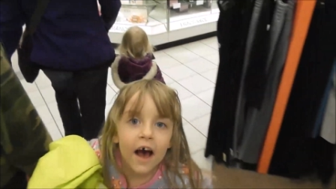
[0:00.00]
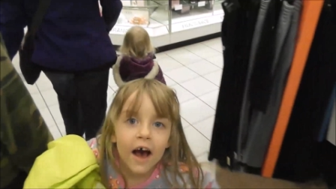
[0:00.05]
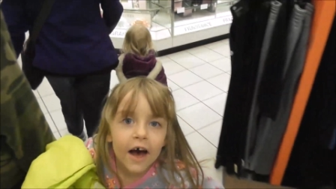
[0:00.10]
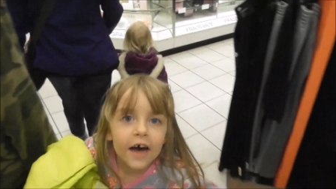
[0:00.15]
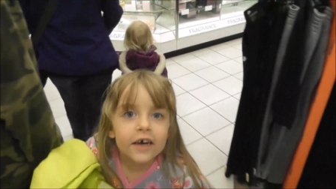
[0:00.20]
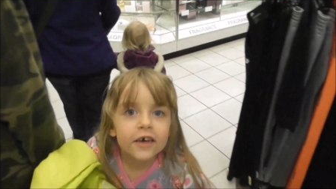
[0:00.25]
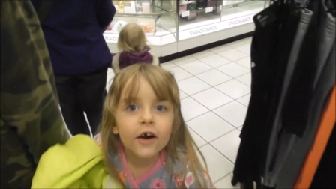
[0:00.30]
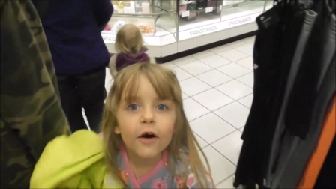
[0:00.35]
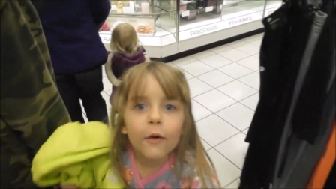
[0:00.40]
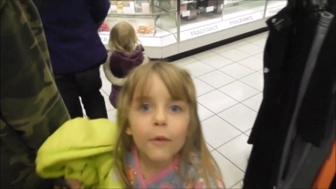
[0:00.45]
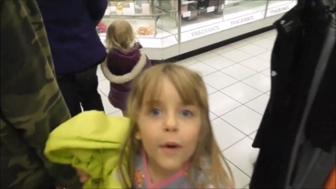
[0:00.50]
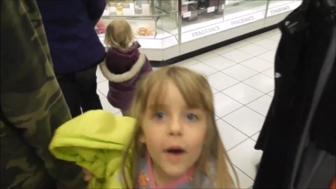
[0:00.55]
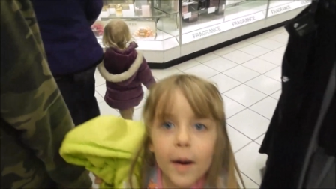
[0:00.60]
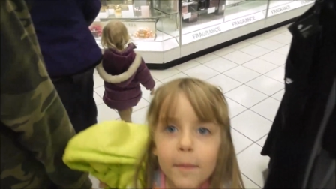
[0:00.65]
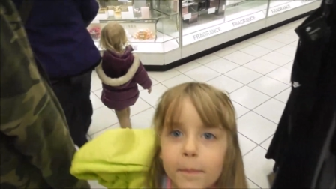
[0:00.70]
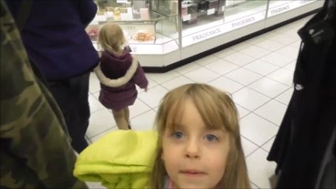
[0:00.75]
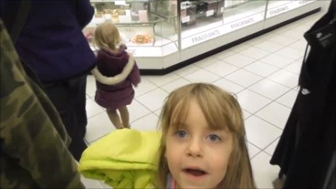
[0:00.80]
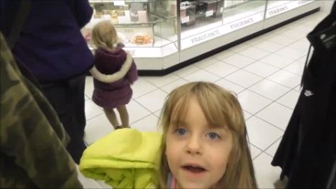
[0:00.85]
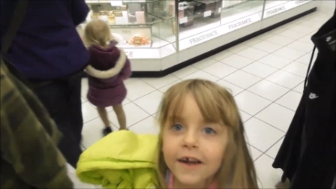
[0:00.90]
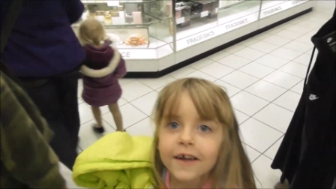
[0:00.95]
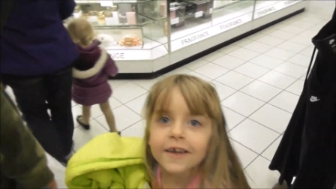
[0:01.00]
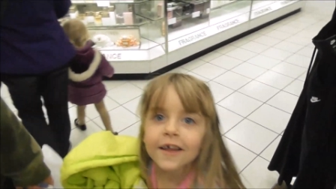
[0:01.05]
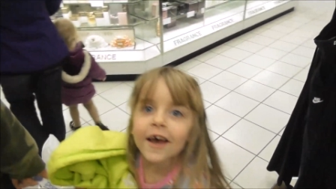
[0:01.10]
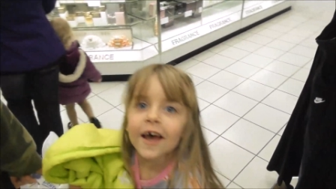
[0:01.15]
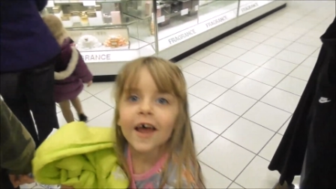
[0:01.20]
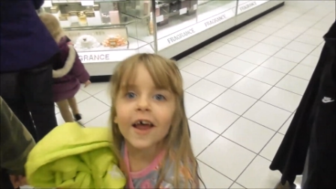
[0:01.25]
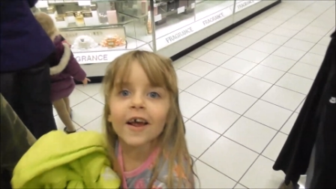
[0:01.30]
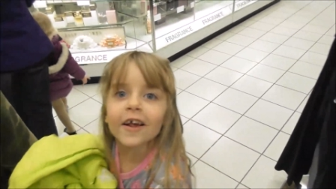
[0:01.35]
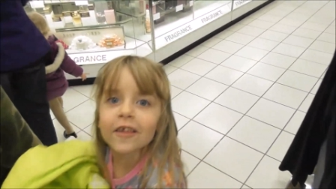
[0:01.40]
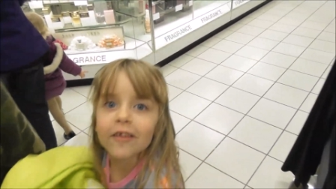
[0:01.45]
uh, go up on
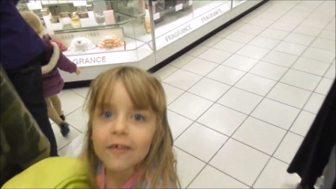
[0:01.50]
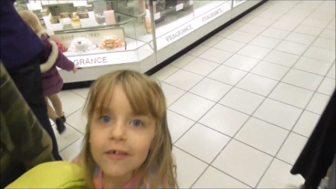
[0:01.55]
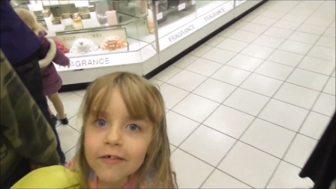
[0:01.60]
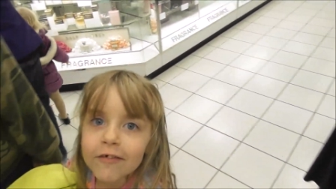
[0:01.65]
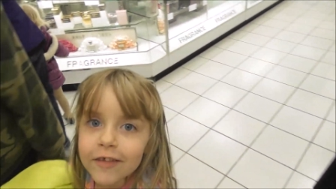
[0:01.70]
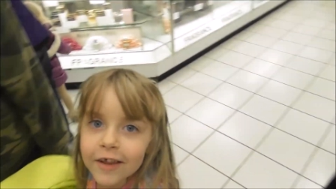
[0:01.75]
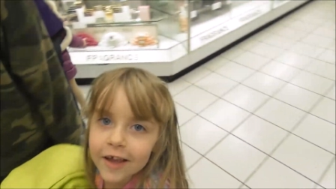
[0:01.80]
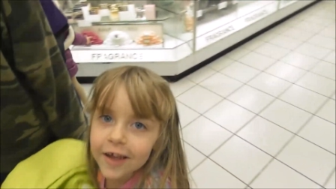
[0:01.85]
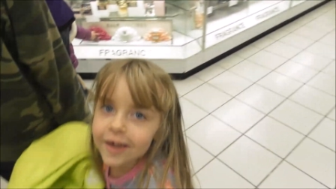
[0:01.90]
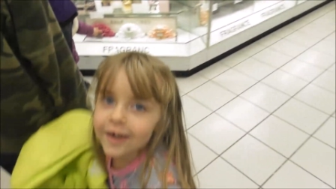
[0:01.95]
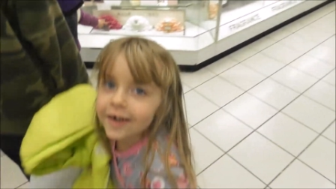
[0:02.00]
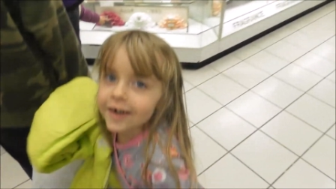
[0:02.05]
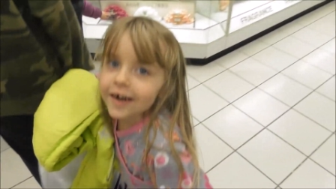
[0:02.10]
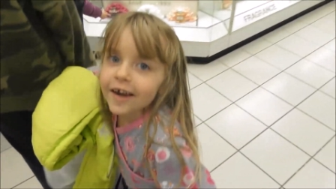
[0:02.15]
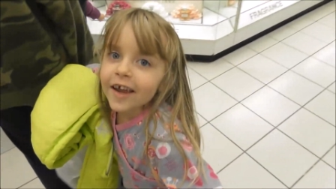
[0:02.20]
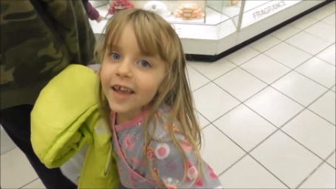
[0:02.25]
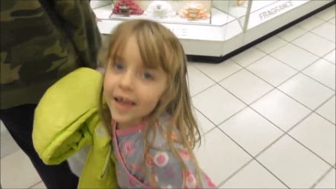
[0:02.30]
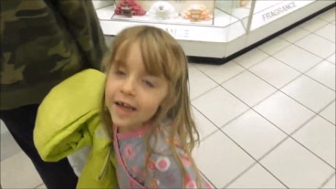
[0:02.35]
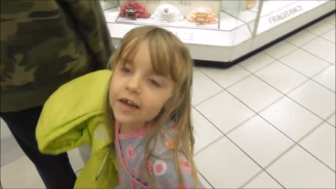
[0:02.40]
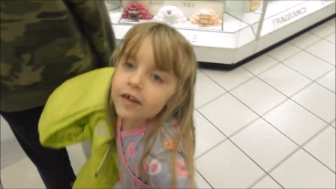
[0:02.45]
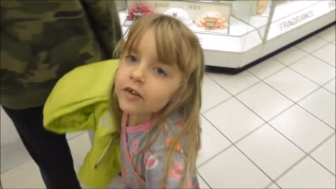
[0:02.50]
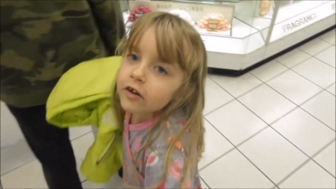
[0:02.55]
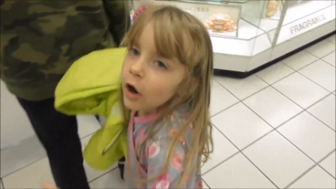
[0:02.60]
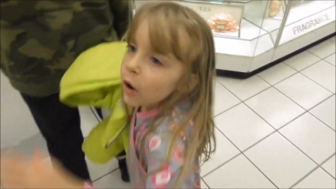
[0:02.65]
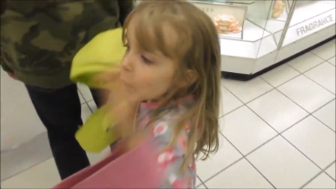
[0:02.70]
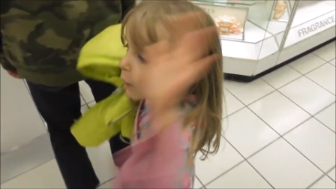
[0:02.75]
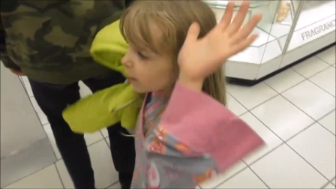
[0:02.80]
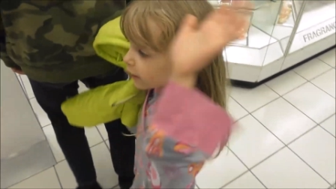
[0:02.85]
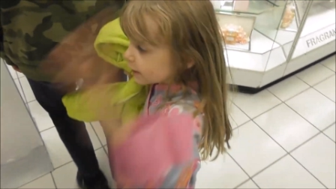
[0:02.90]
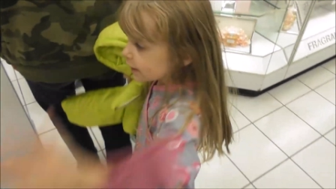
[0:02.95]
the escalator and yeah.
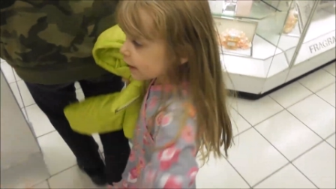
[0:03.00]
go a